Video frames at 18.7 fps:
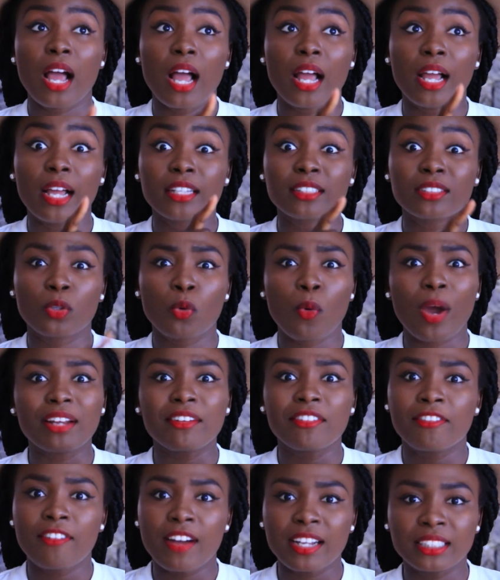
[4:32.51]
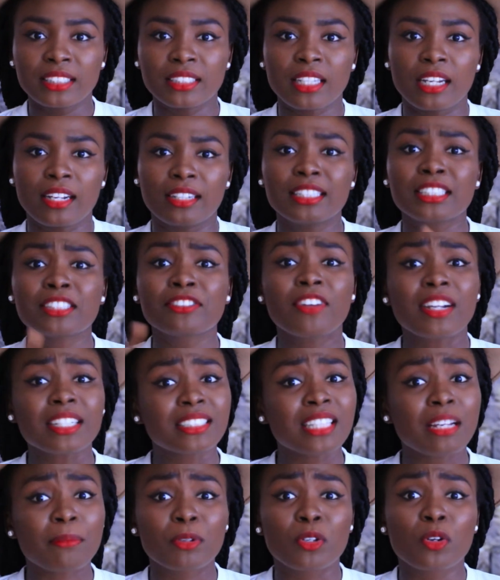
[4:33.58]
and quite faster it's
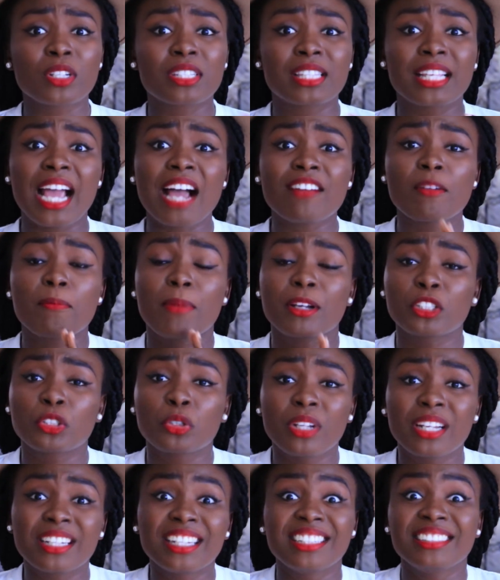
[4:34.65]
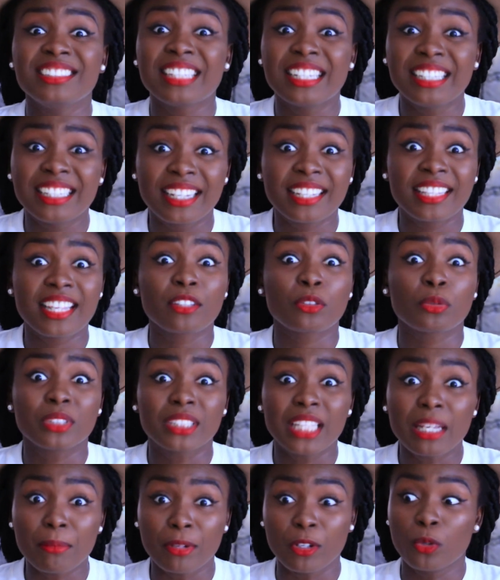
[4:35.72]
faster because they have a particular lane dedicated to
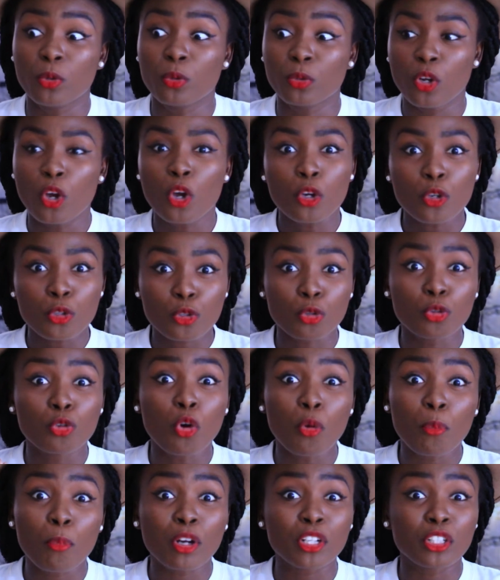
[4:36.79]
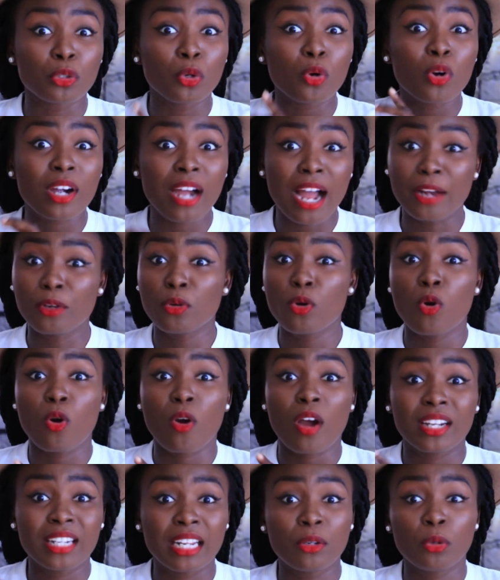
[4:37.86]
them alone so nobody no canoe car,